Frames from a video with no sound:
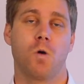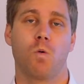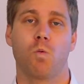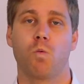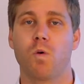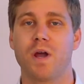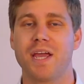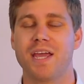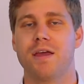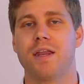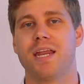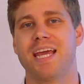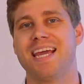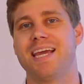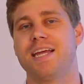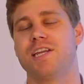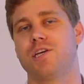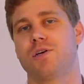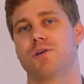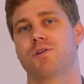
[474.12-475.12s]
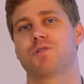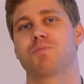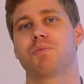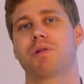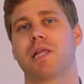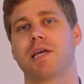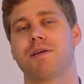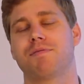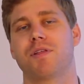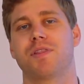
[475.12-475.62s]
We at Audéo
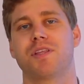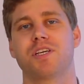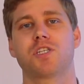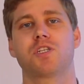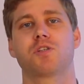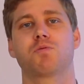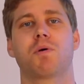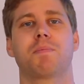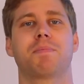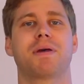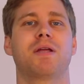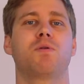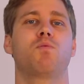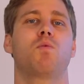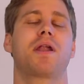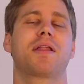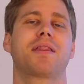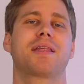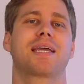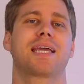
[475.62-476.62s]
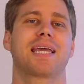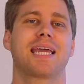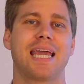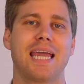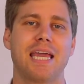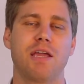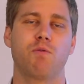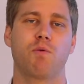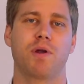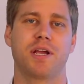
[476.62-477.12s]
believe that this has been one of the
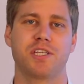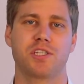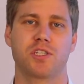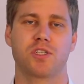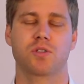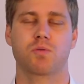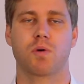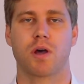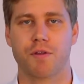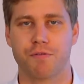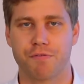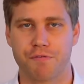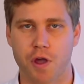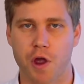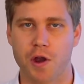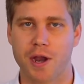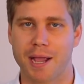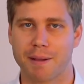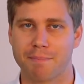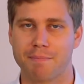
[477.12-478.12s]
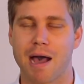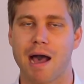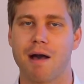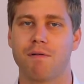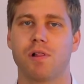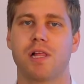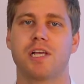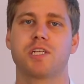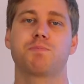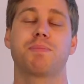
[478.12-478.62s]
key reasons why the Phonak
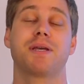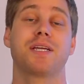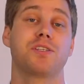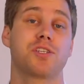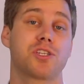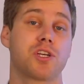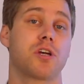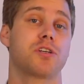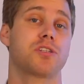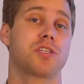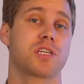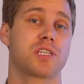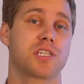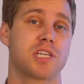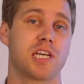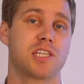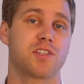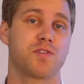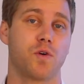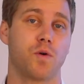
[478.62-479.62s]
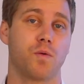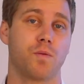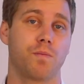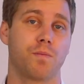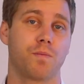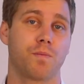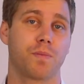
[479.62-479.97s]
Marvel has been so successful.